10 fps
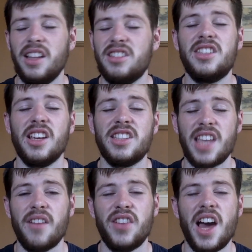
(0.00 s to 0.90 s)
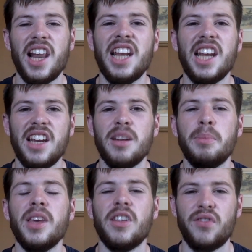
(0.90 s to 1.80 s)
does definitely need to
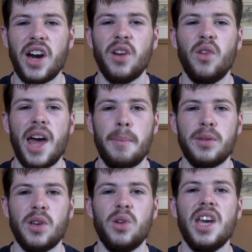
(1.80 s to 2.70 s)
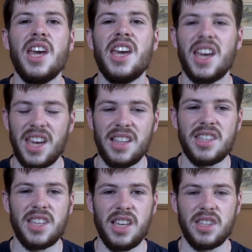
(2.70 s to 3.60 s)
be the final episode in
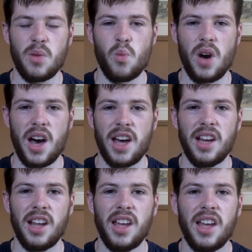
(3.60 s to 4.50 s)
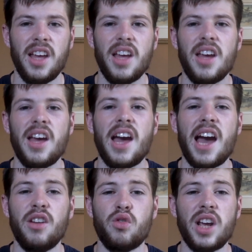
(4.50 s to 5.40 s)
Season 1.
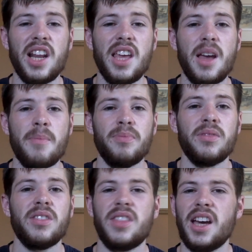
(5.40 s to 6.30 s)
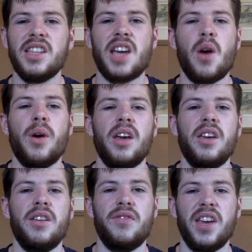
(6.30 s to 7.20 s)
And really, that is how
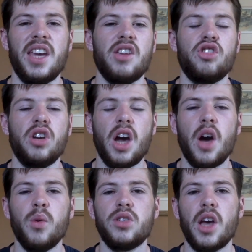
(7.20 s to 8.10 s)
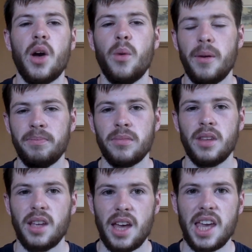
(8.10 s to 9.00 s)
I think it should go. So,
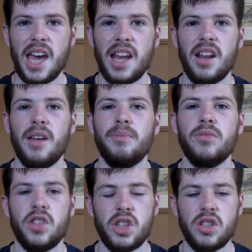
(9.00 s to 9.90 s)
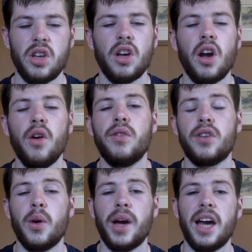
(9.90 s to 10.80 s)
again, just to go
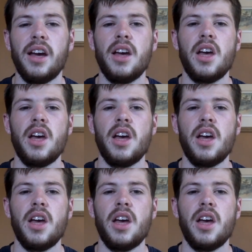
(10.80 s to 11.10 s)
through it,